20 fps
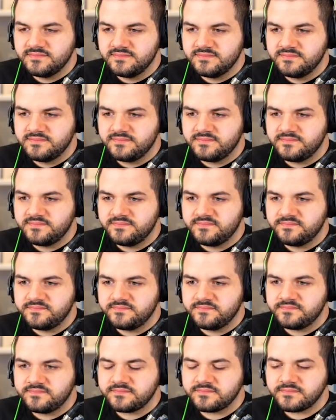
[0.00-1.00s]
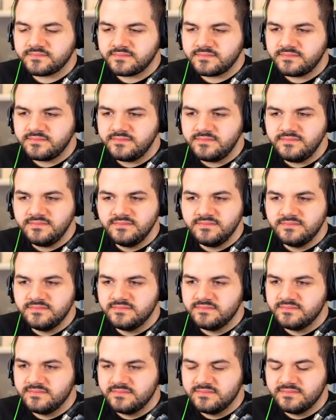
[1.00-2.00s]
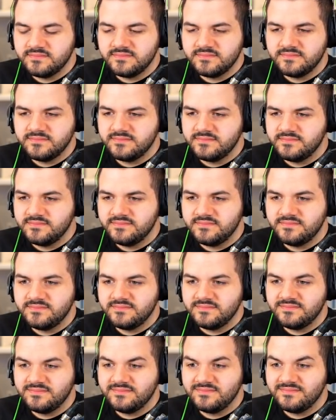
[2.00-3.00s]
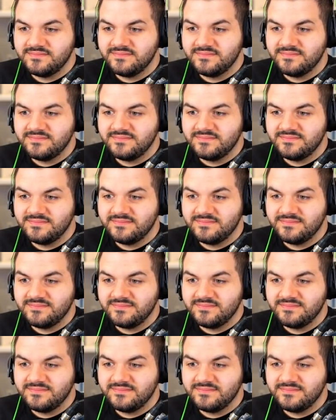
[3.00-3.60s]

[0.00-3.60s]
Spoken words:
No words are spoken by the person on screen.